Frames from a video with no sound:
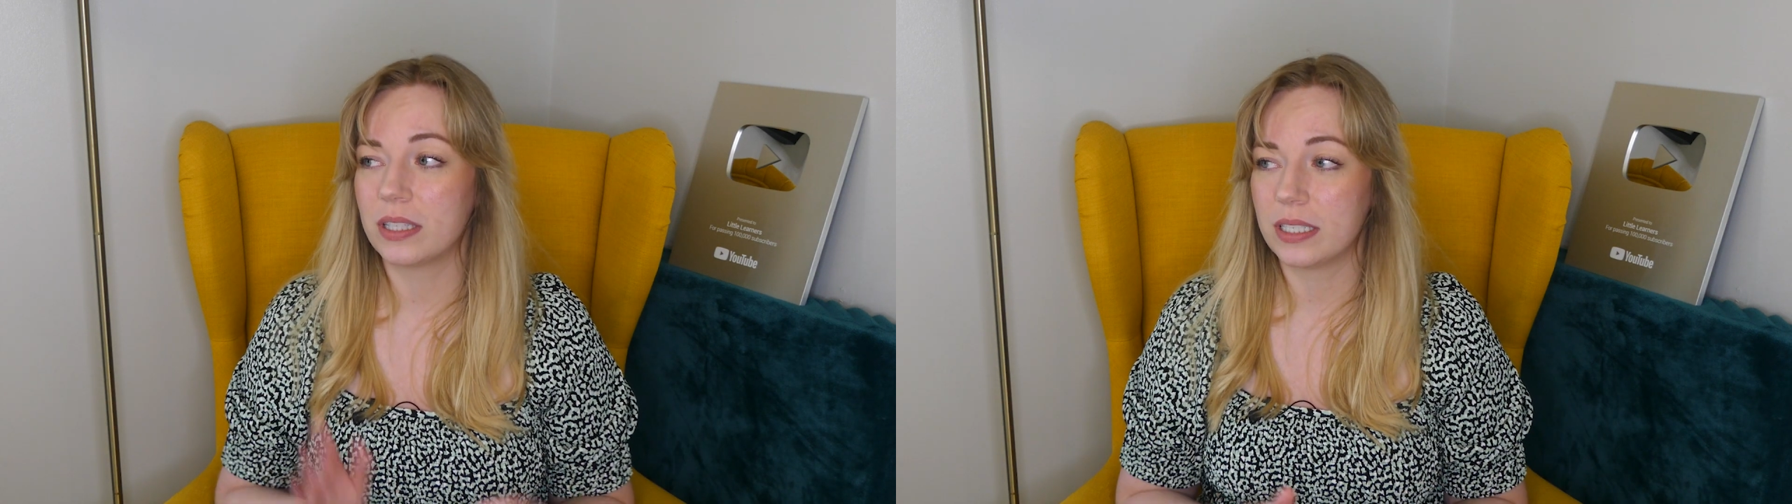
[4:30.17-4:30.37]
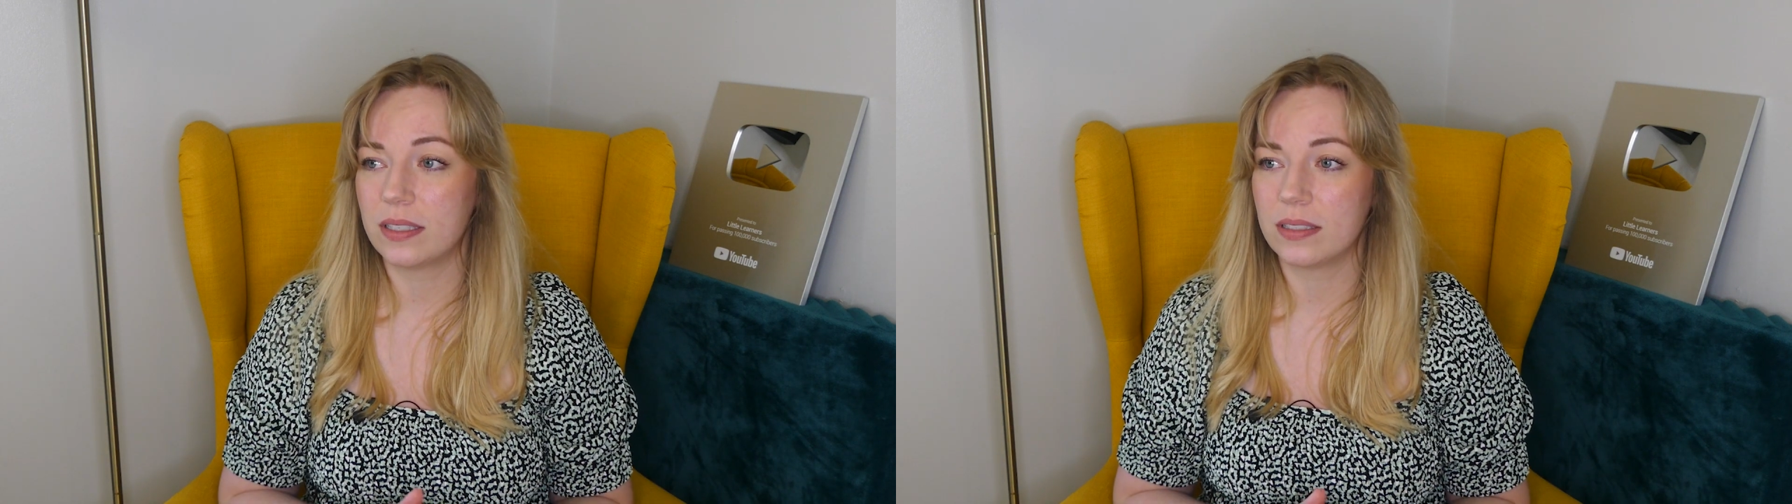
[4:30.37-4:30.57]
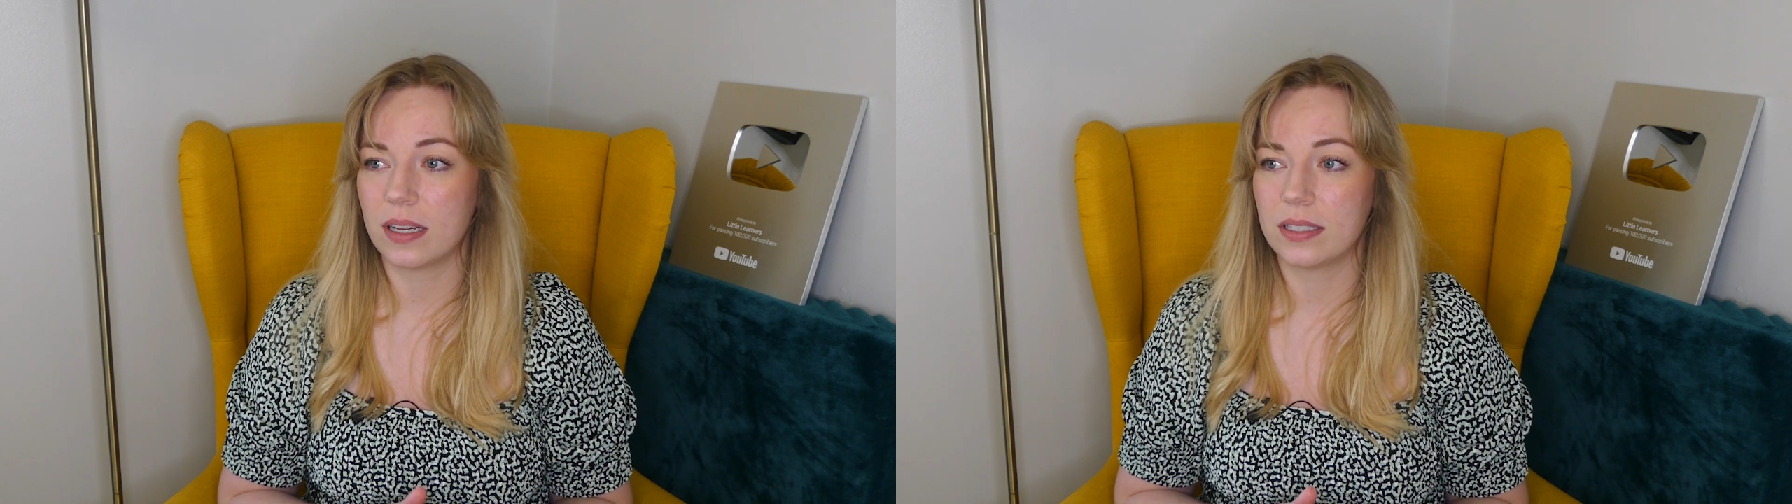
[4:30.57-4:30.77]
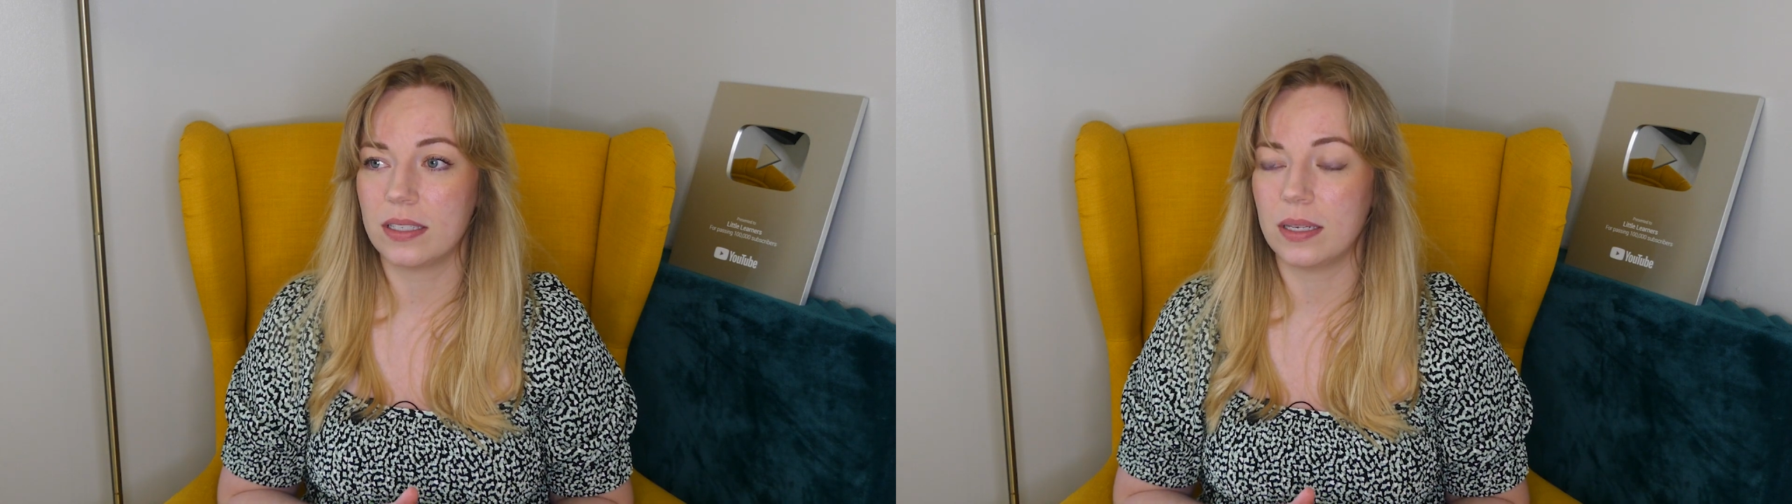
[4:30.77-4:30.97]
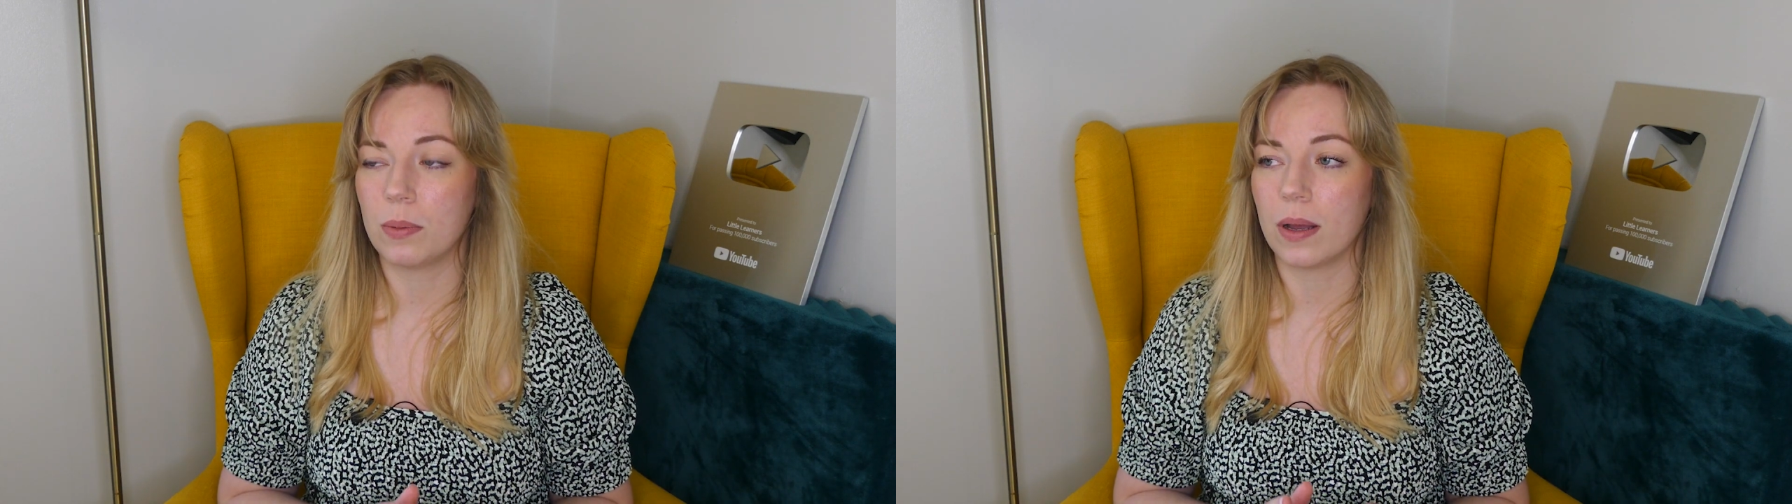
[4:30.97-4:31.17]
this is
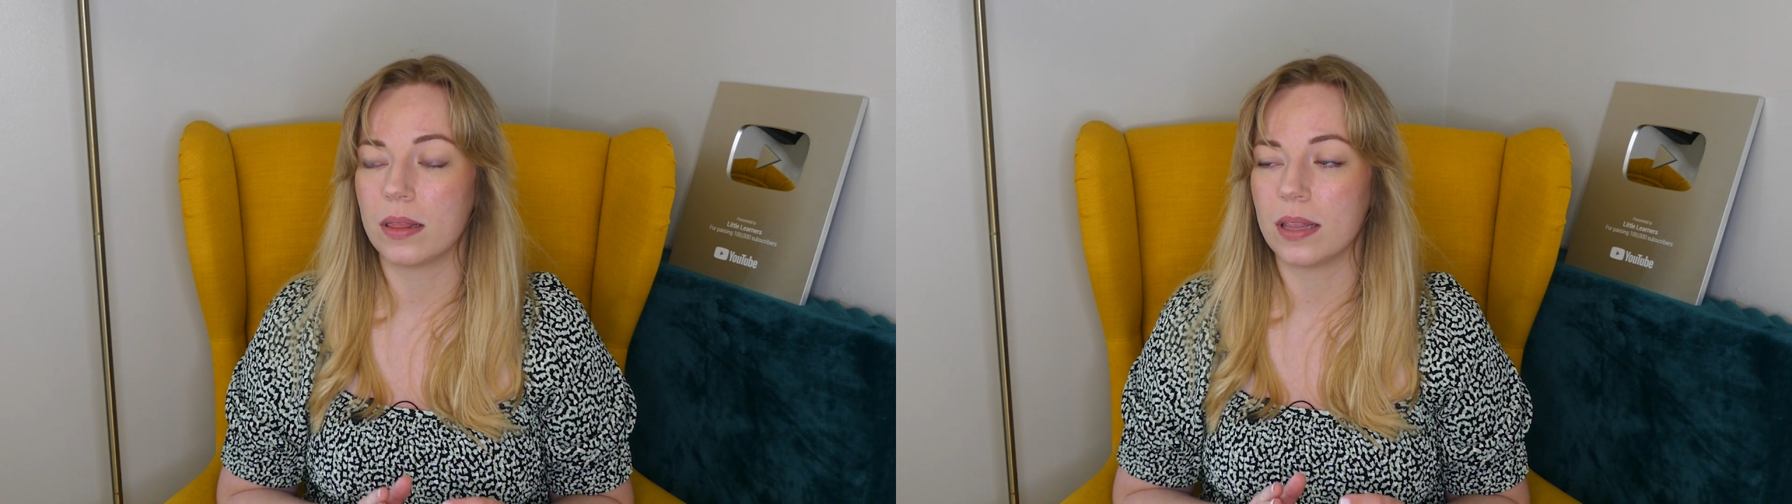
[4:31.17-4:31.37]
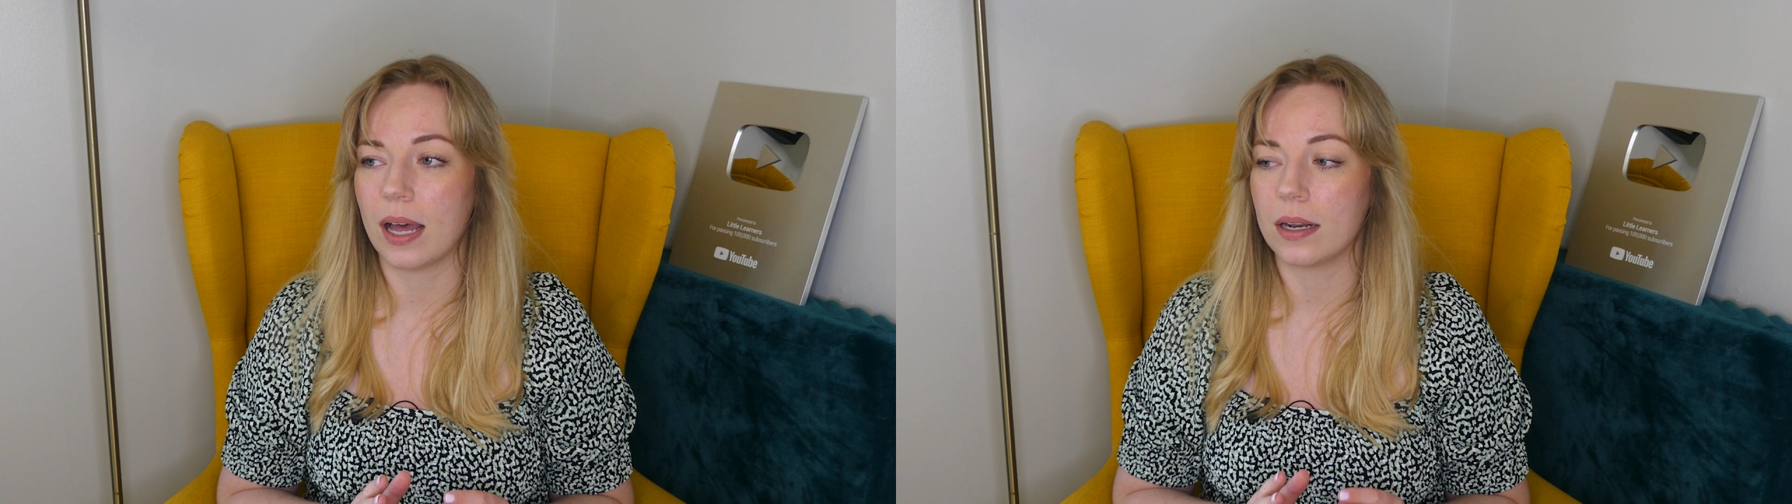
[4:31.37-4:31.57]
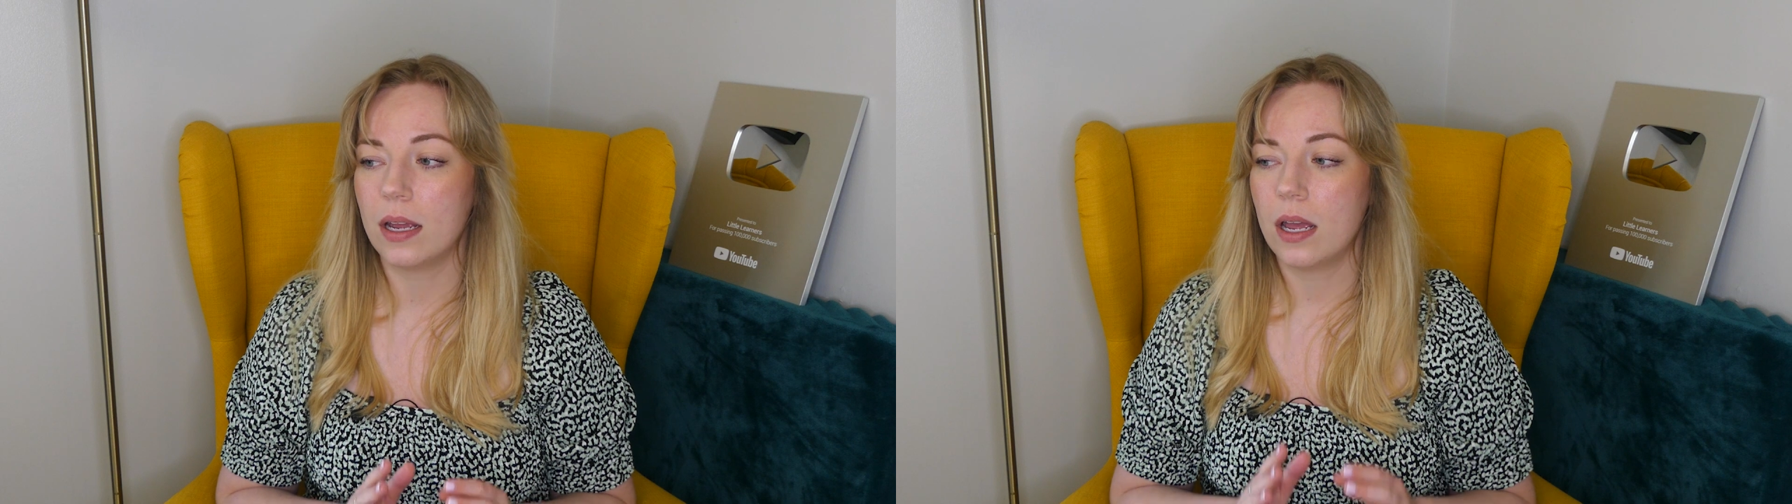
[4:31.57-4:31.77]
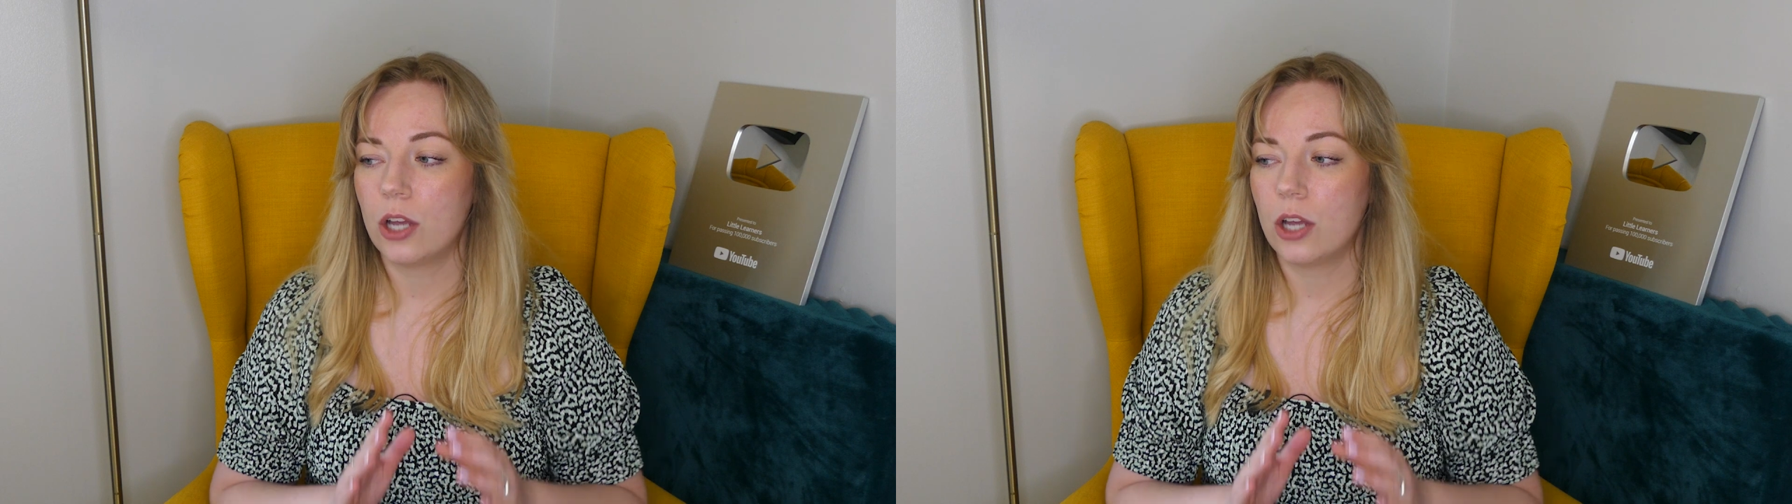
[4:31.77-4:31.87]
certainly one that